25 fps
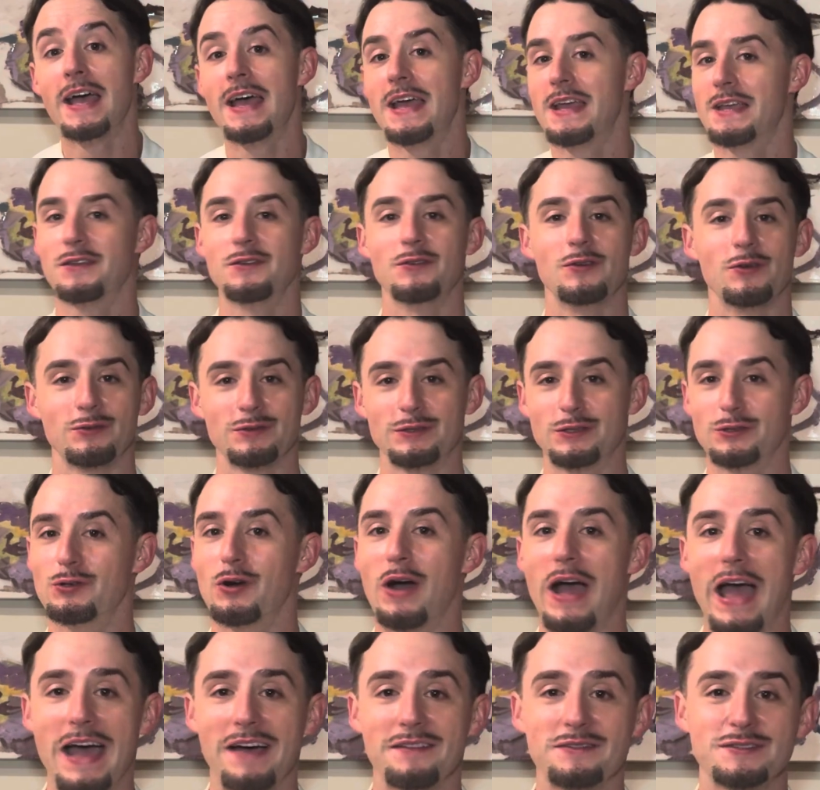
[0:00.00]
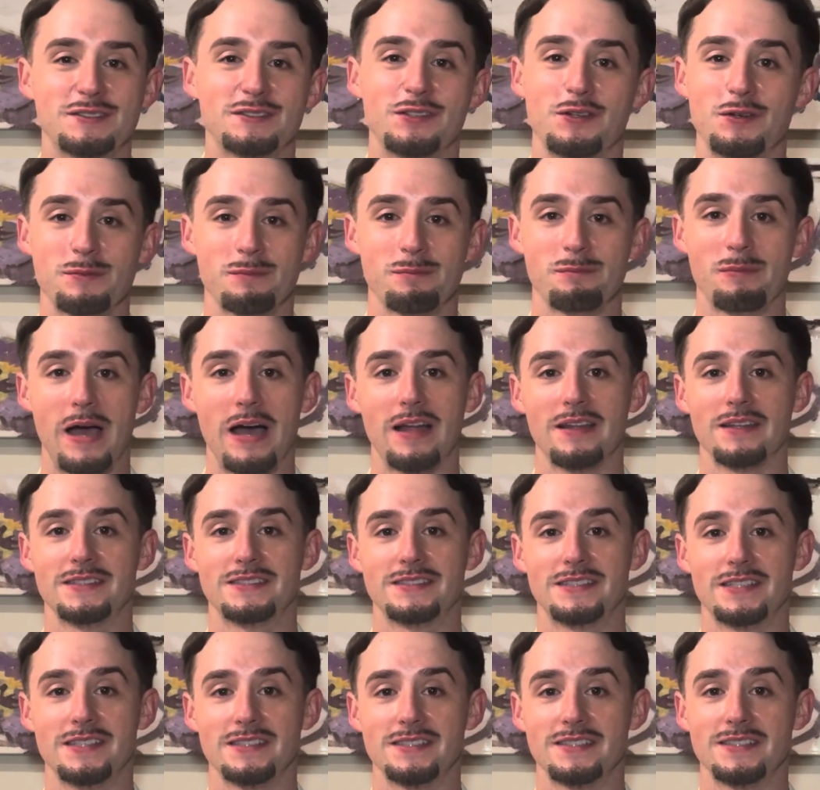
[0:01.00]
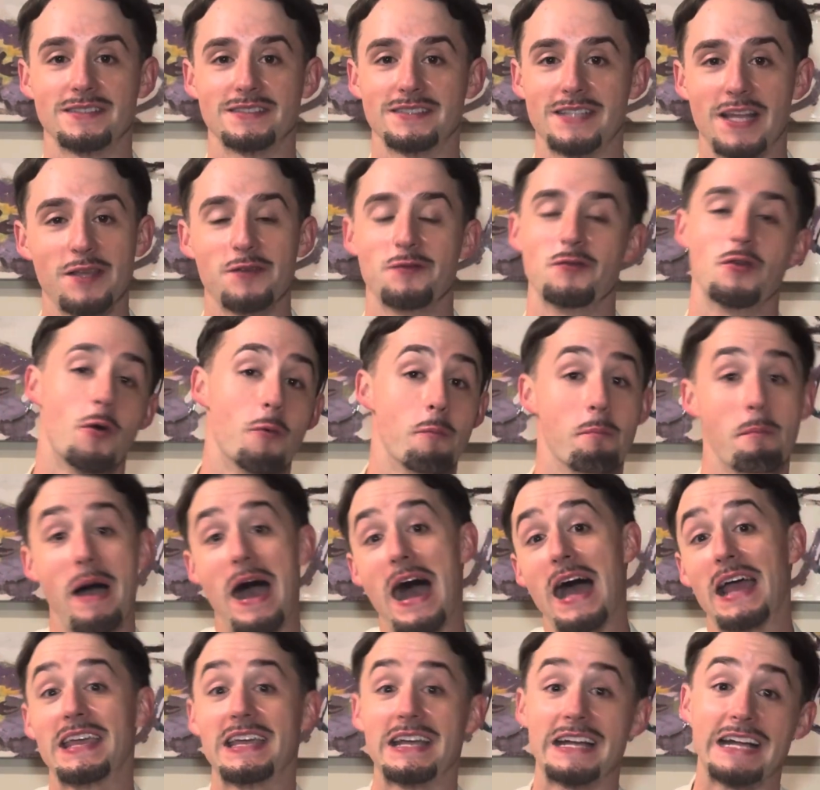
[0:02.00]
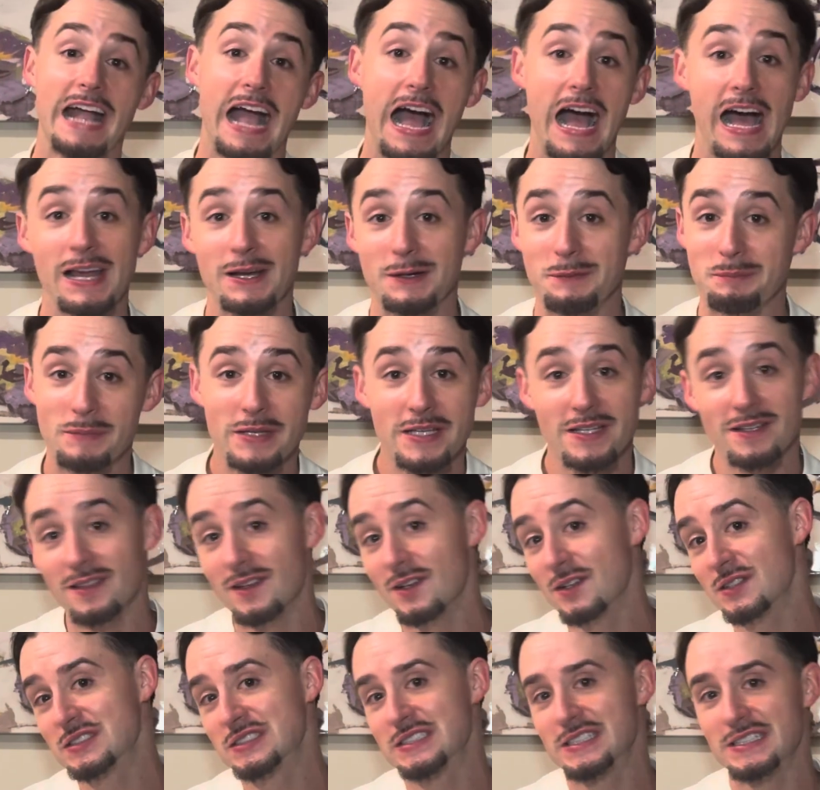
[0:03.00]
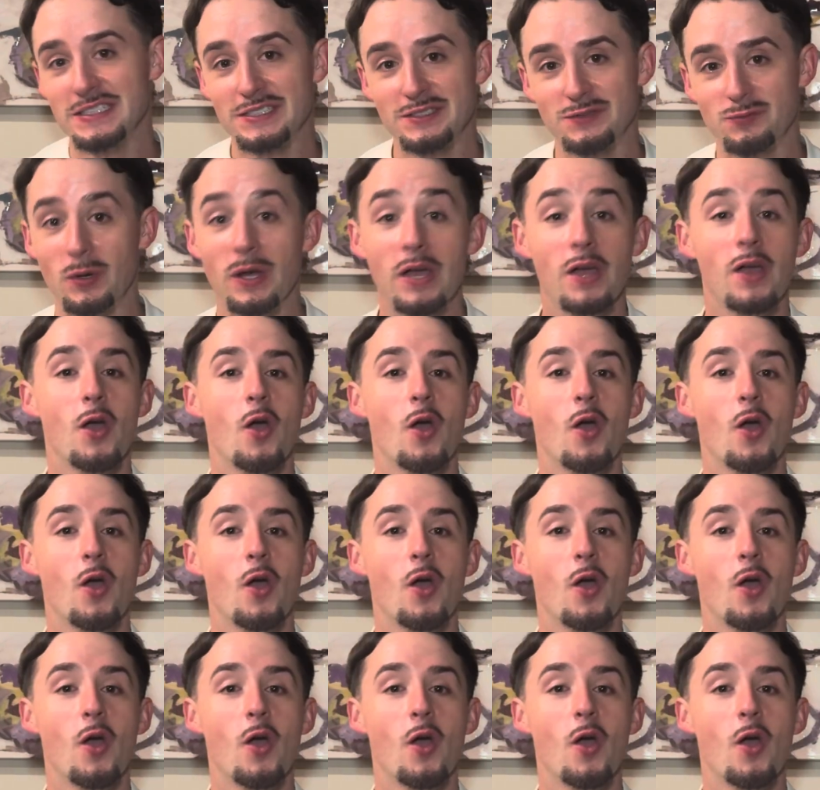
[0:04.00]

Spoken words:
You'll have certain politicians that, my economy looks this way,